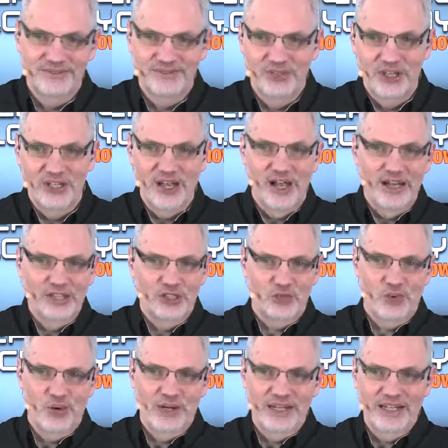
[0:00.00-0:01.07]

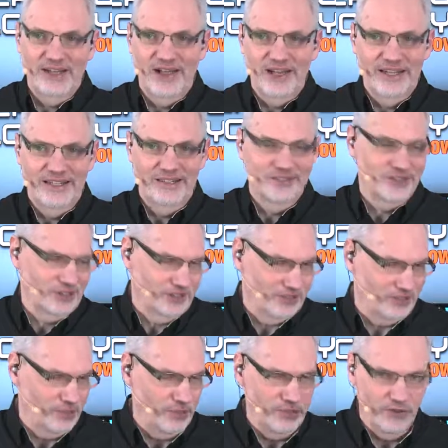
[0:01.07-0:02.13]
920 line to
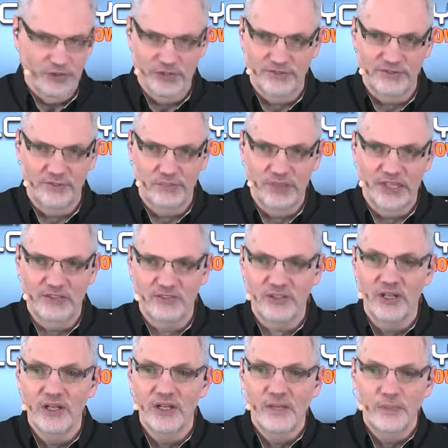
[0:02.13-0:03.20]
be all different bits,
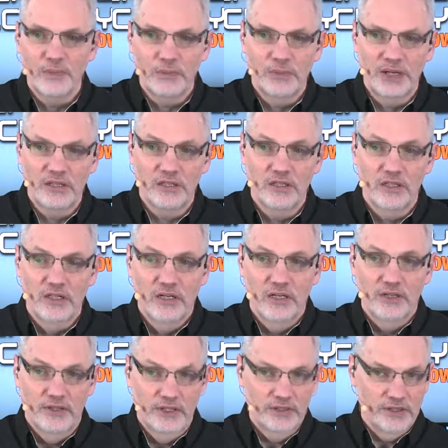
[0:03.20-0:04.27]
but
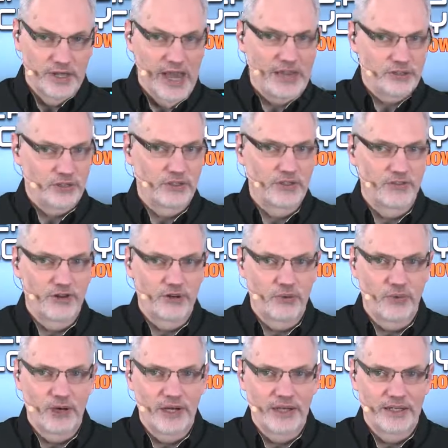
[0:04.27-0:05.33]
they're naturally very
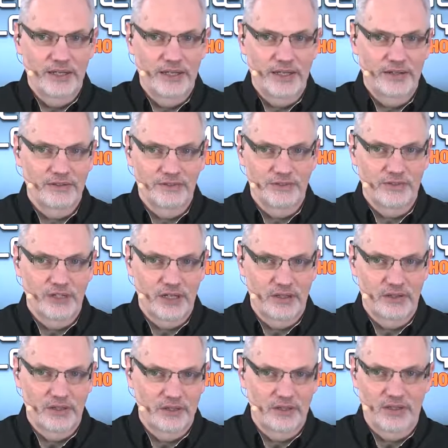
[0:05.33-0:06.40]
wide. They have,
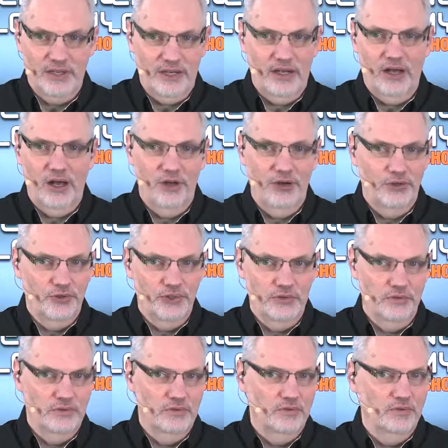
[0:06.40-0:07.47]
like
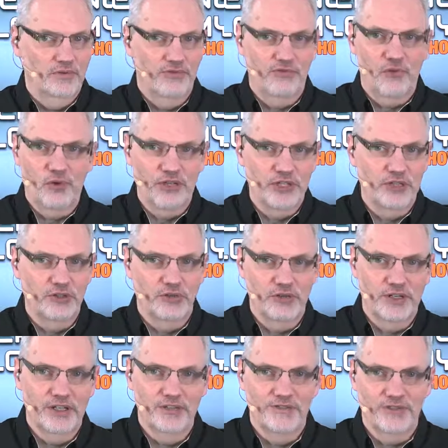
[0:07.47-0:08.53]

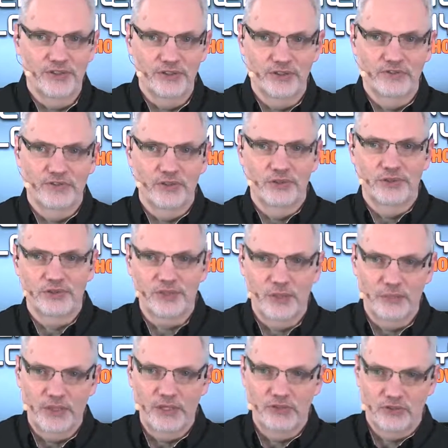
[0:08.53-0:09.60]
140-degree field of view or
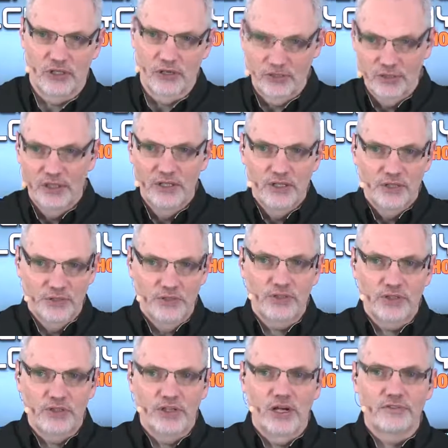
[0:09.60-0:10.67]
something. So you
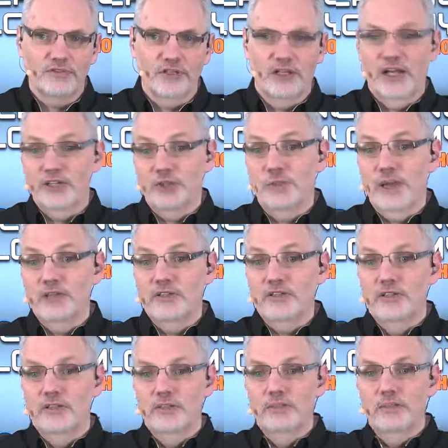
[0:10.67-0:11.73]
can cover a lot of space and
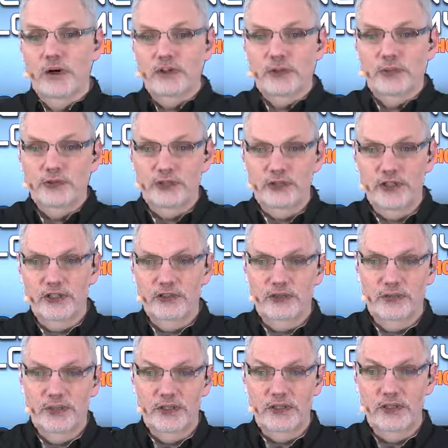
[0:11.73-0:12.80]
do multiple triggers
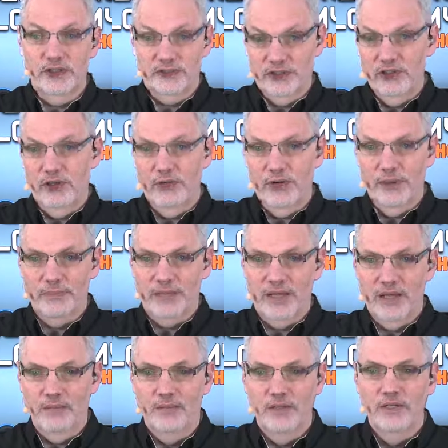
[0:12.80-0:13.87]
with a single webcam.
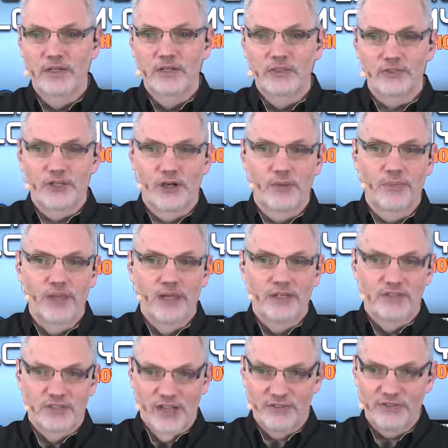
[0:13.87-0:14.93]
So
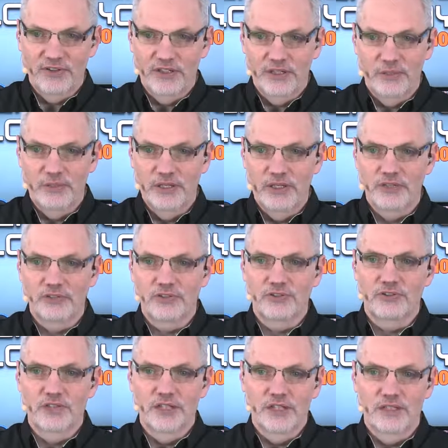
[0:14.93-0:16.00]
definitely could be
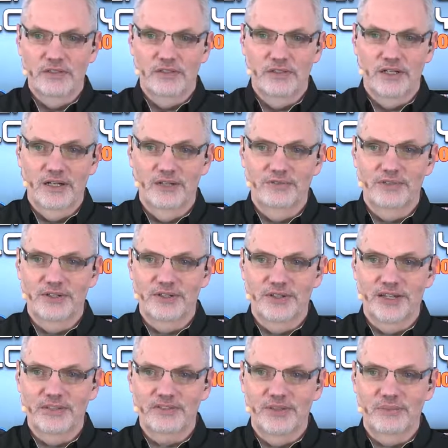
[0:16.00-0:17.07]
interesting, if we could
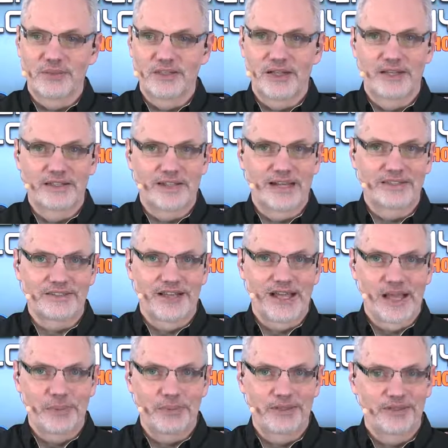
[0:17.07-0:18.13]
get something like that to
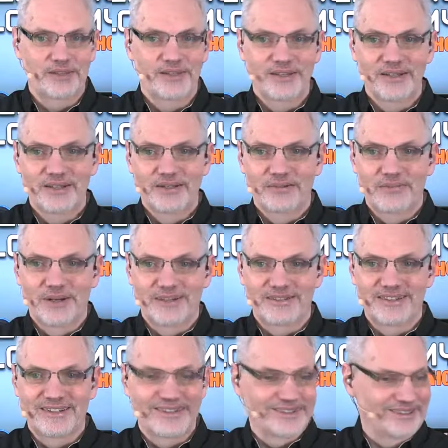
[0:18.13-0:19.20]
happen.
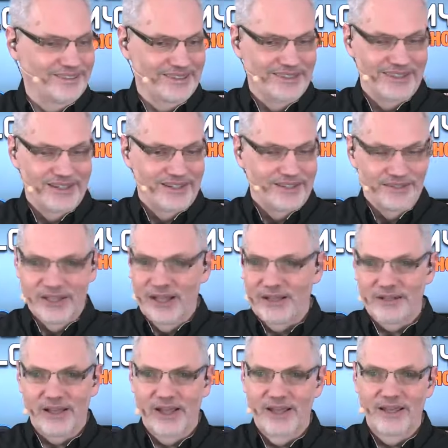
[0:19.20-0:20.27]
But yeah,
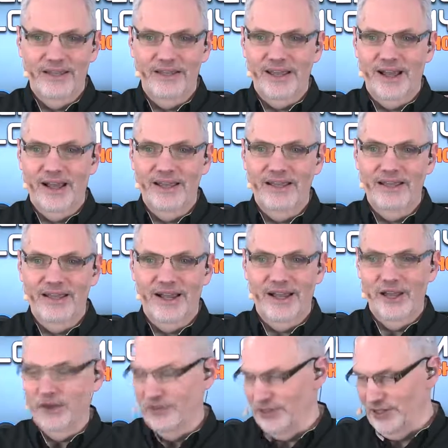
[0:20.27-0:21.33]
I
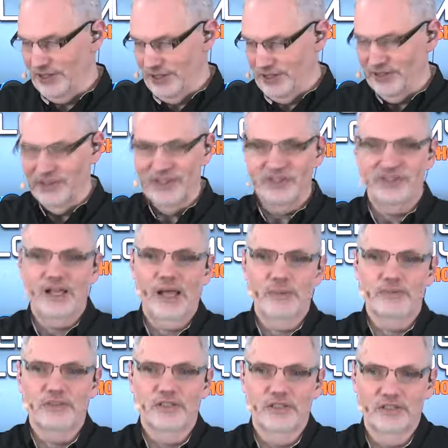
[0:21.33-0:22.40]
agree. These
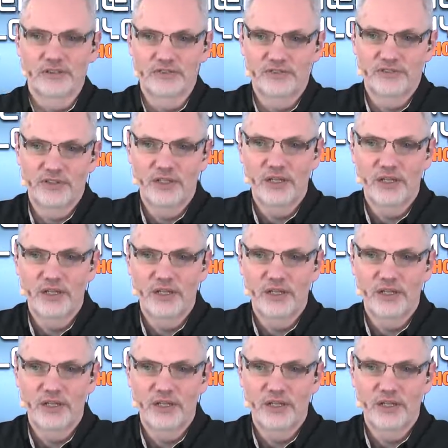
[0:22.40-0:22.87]
types of